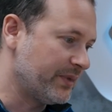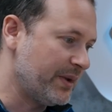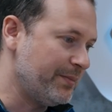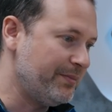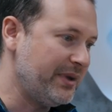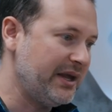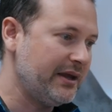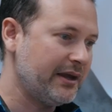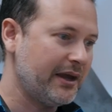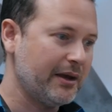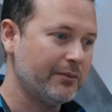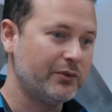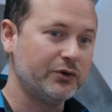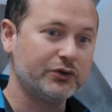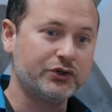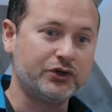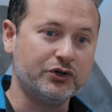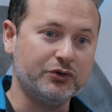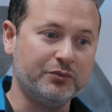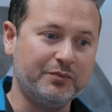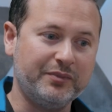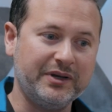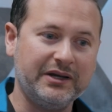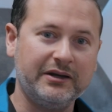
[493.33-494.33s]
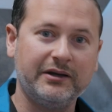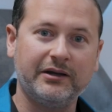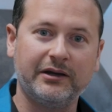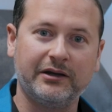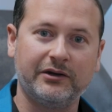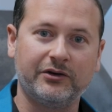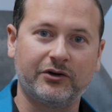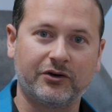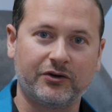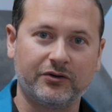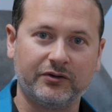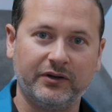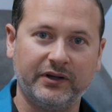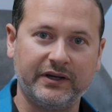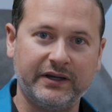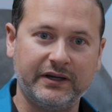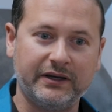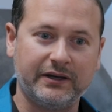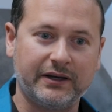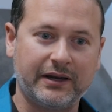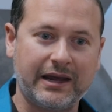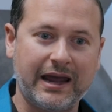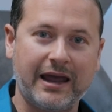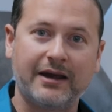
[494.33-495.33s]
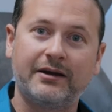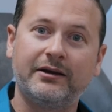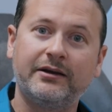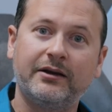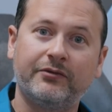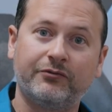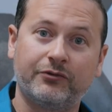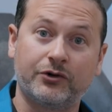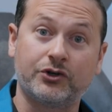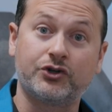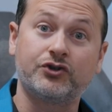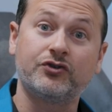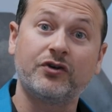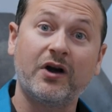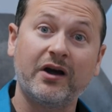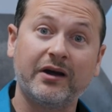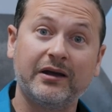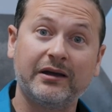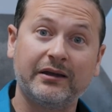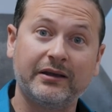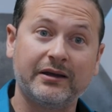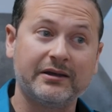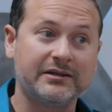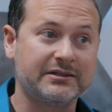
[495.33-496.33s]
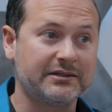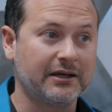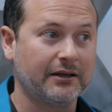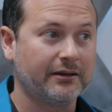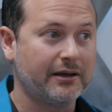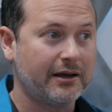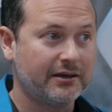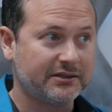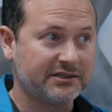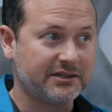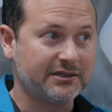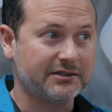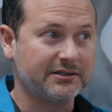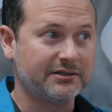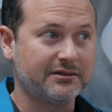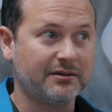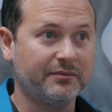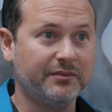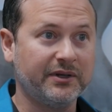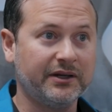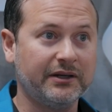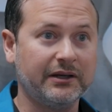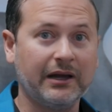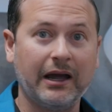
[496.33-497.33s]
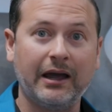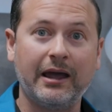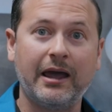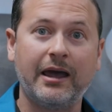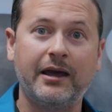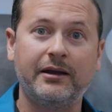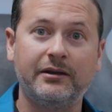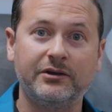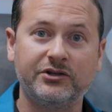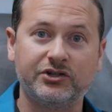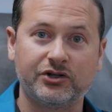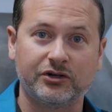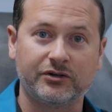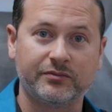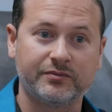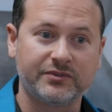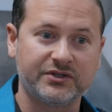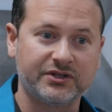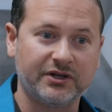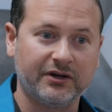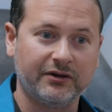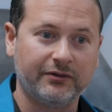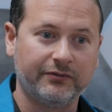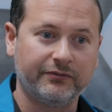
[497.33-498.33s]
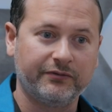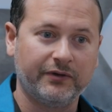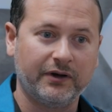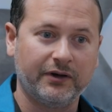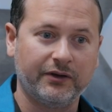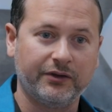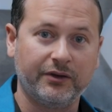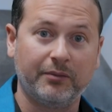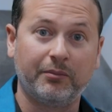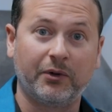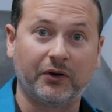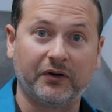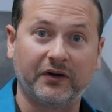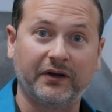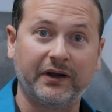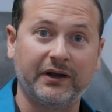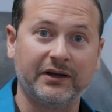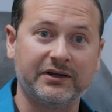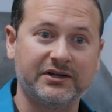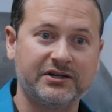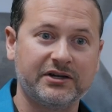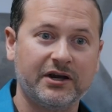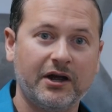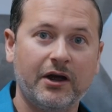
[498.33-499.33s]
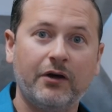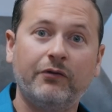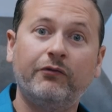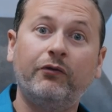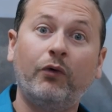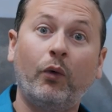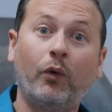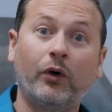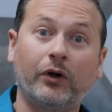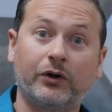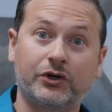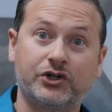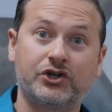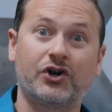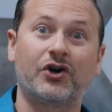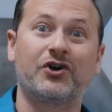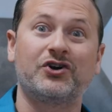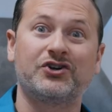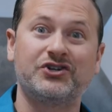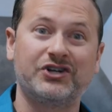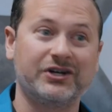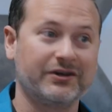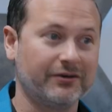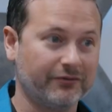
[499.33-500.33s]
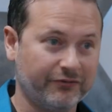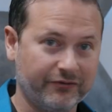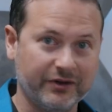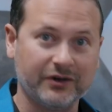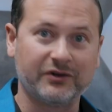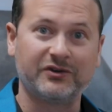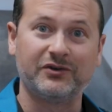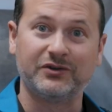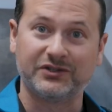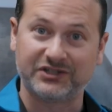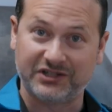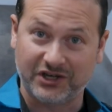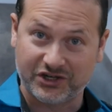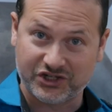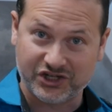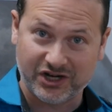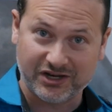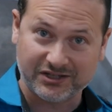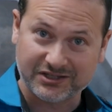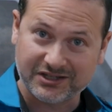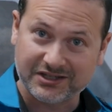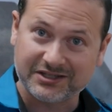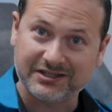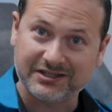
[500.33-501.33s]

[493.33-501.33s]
Being able to be an early candidate for trying this allows us to be ahead in terms of the market for charging vehicles such as the